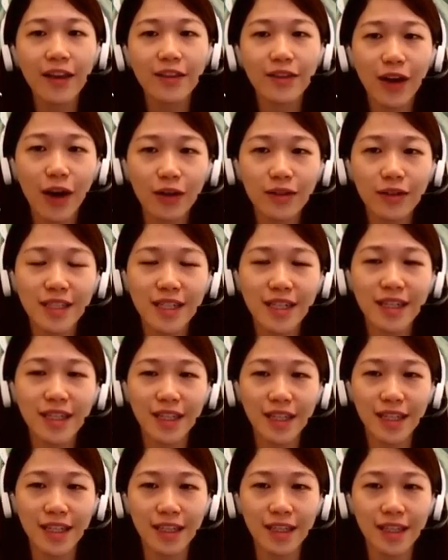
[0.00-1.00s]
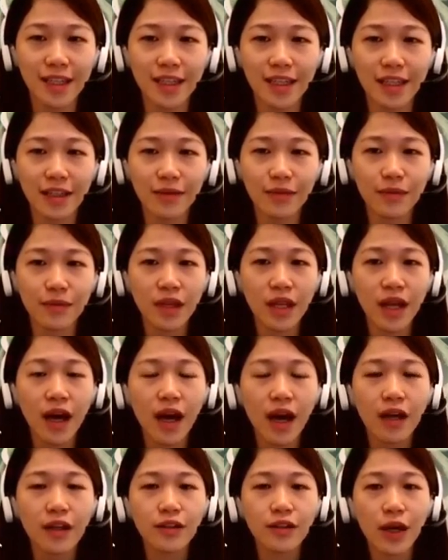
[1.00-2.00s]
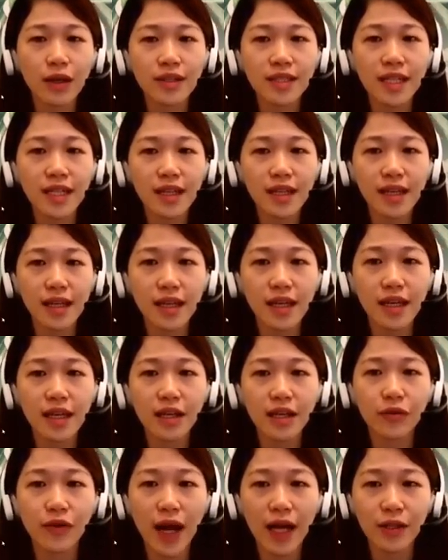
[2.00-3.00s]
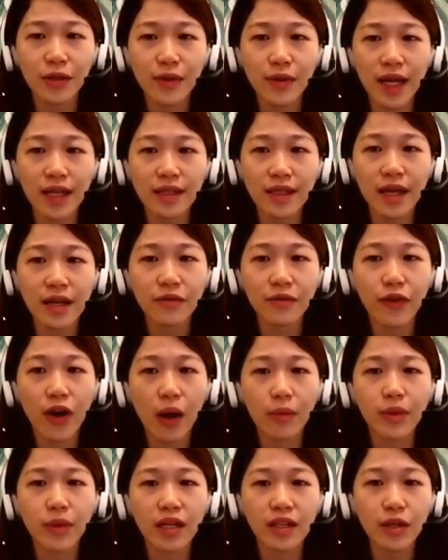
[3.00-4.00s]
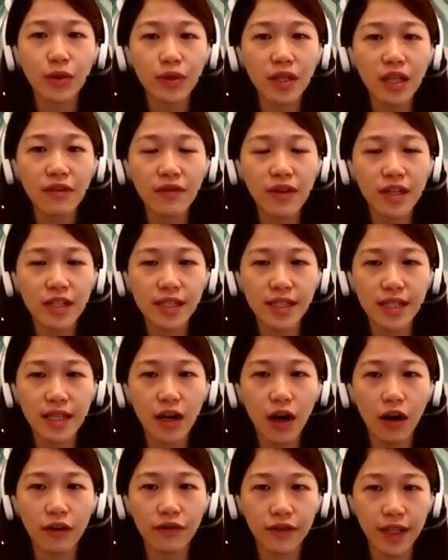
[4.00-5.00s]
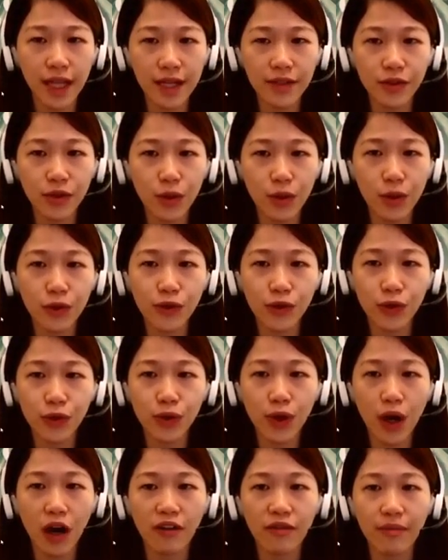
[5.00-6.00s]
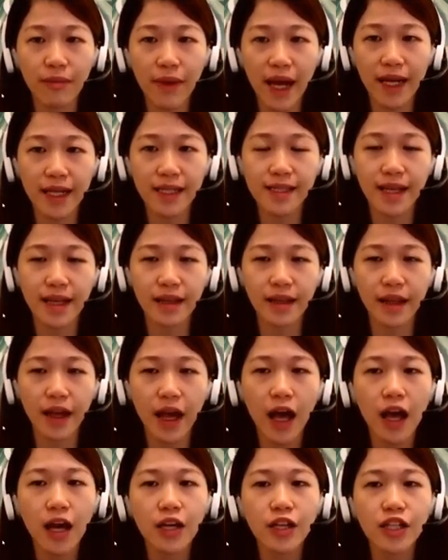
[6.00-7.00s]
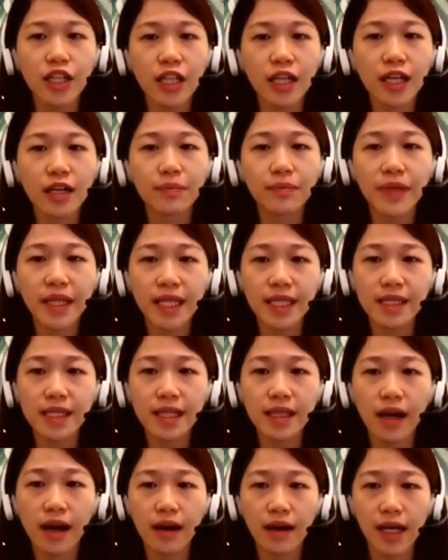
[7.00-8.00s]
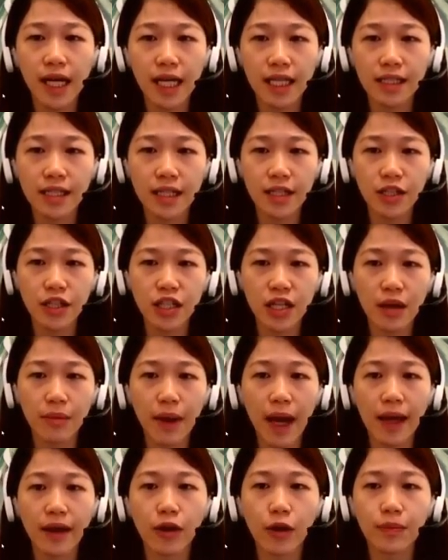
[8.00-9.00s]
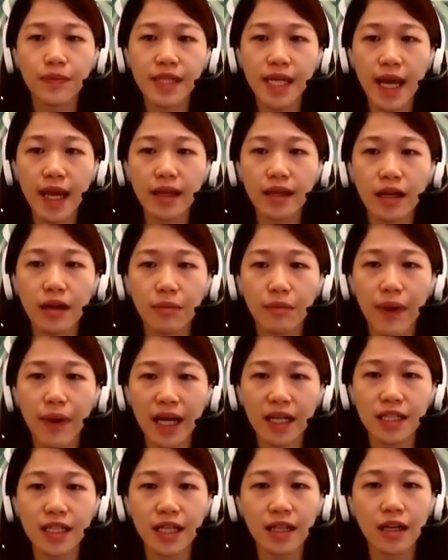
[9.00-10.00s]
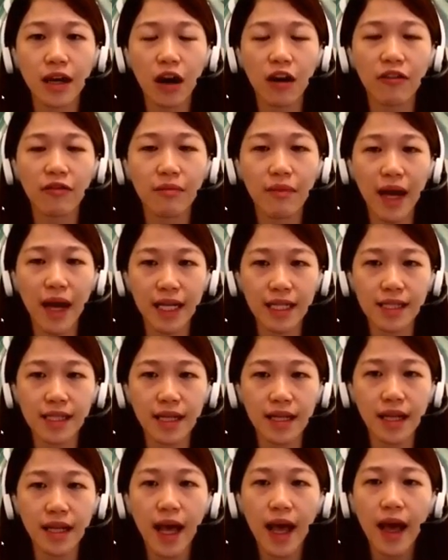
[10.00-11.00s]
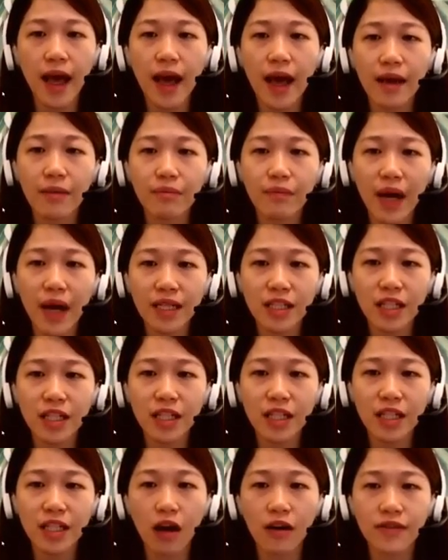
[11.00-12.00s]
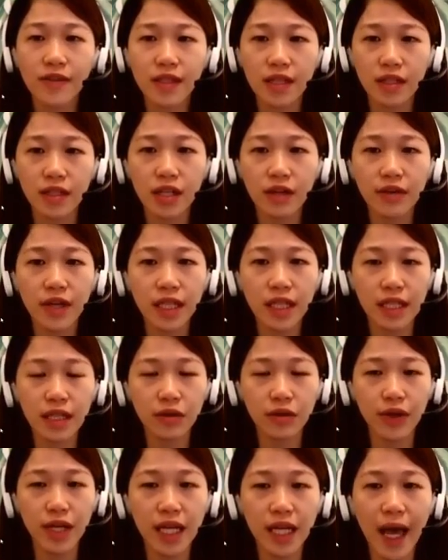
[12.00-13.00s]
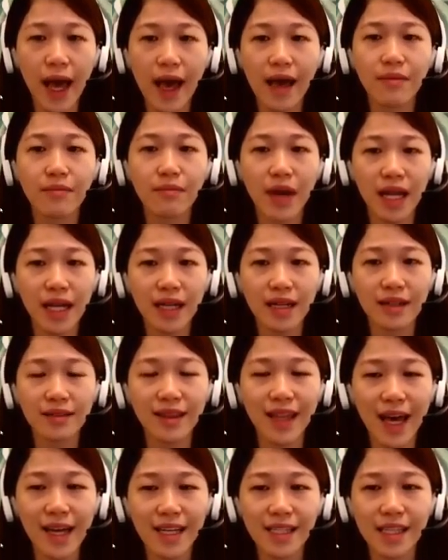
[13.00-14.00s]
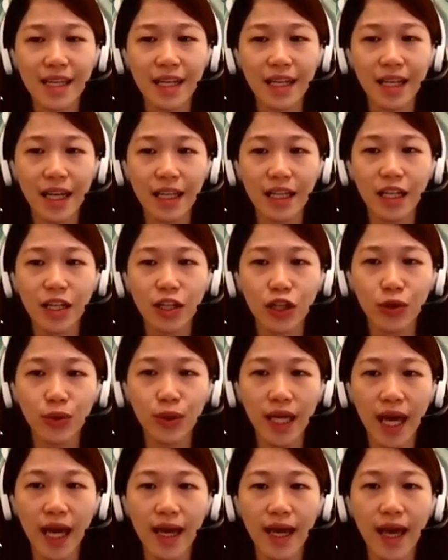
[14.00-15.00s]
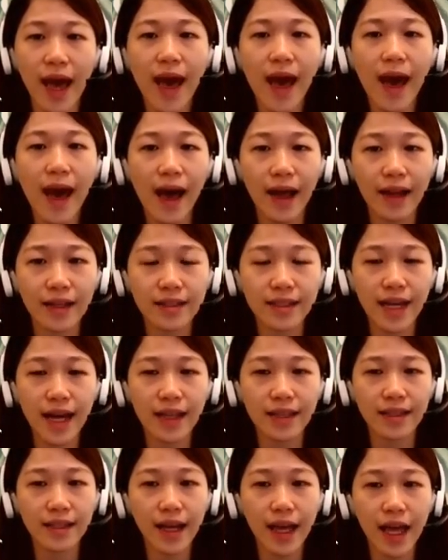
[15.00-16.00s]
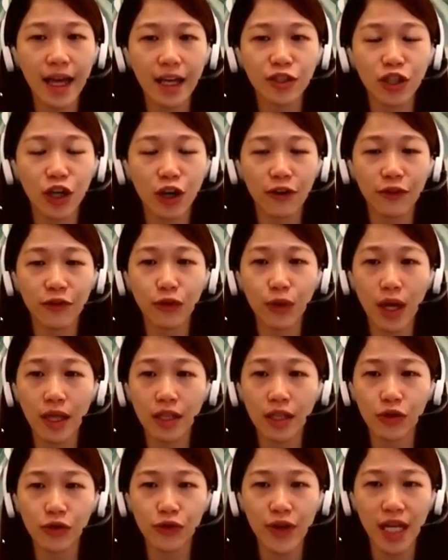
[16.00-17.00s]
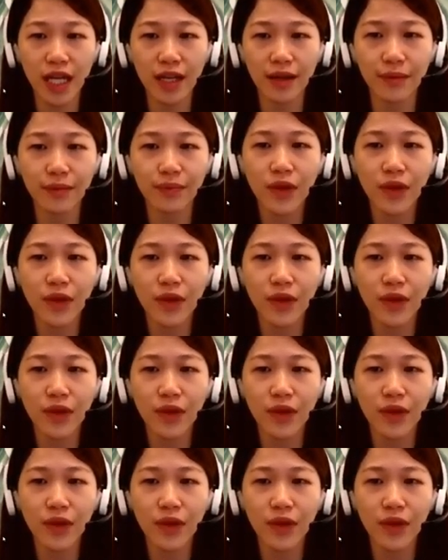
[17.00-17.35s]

Dr. EE. Dr. EE graduated from the University of Glasgow School of Medicine. She completed her internship and obtained her Bachelor of Medicine and Bachelor of Surgery degree and medical license in the UK at the tender age of 23.